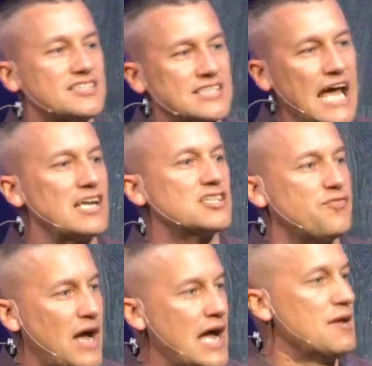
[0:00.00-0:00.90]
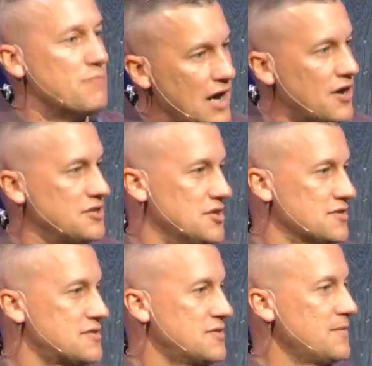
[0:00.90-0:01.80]
satisfying
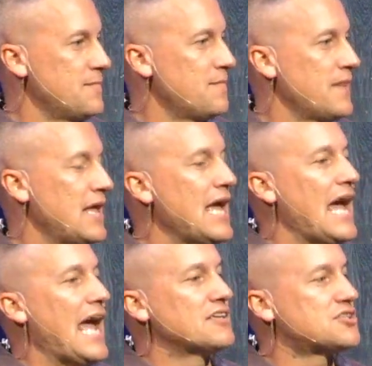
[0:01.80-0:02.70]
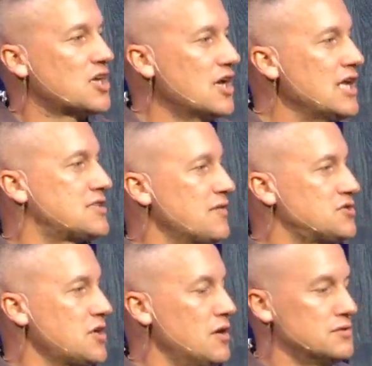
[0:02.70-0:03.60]
marriages. And studies have
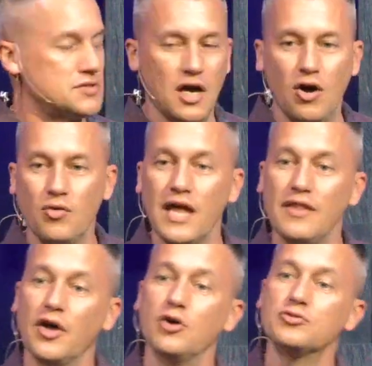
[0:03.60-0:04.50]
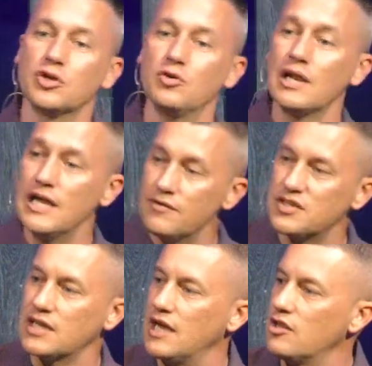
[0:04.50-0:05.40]
shown that those who live
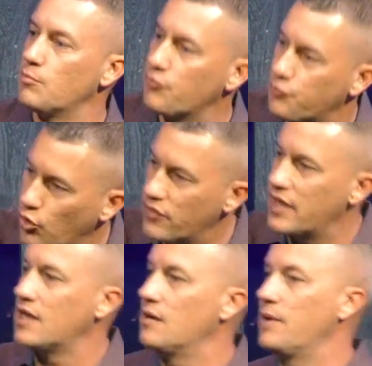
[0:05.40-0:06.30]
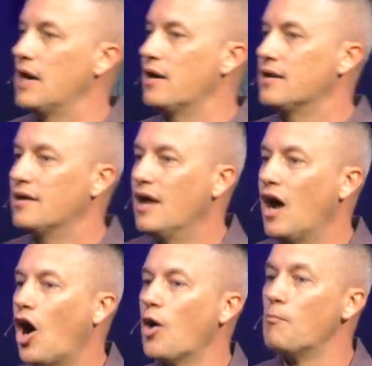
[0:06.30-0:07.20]
together before they get married
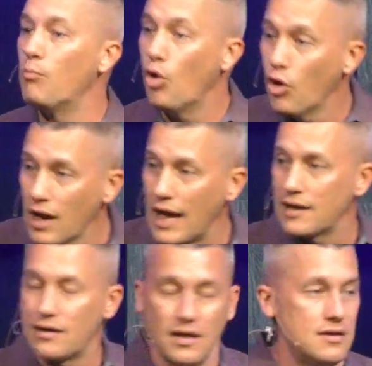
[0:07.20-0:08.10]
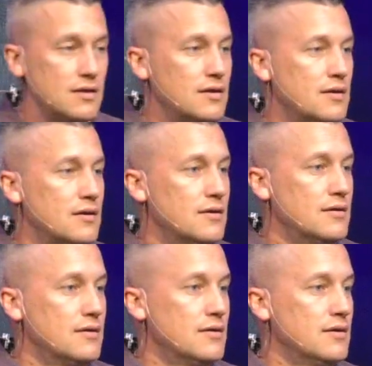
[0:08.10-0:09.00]
are more likely
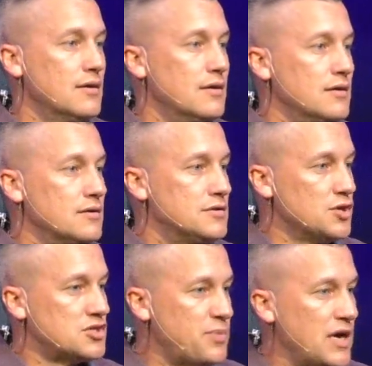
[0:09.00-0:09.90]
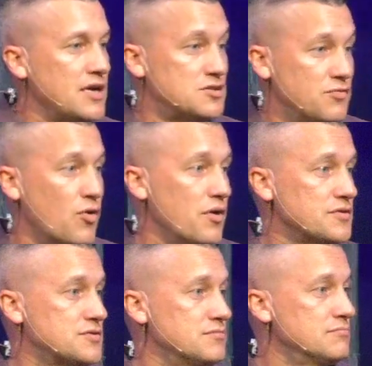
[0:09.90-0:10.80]
to experience divorce.